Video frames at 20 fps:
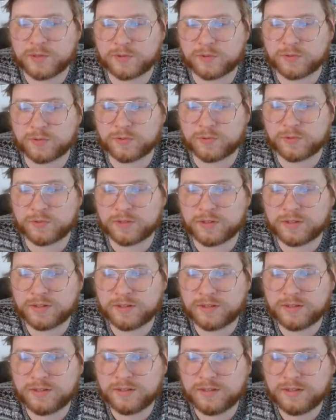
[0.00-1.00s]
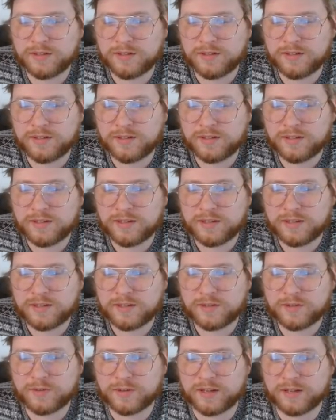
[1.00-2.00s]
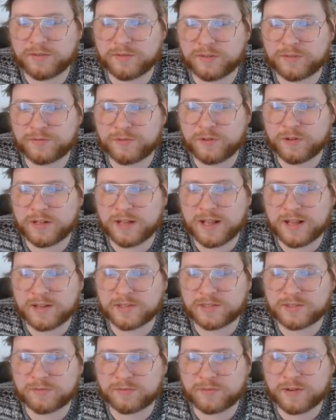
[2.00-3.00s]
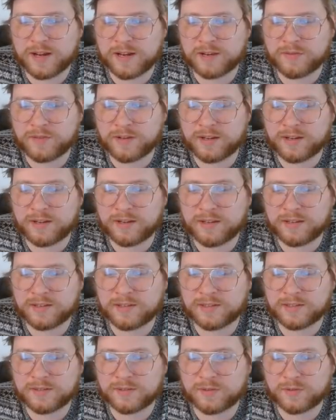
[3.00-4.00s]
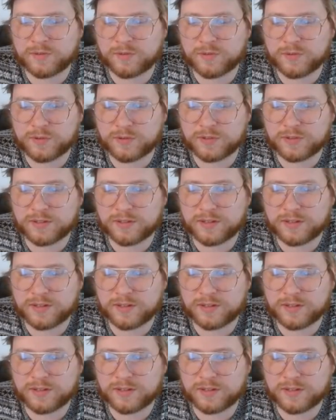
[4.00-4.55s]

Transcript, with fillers: we drew. We have a full house of Ragavans or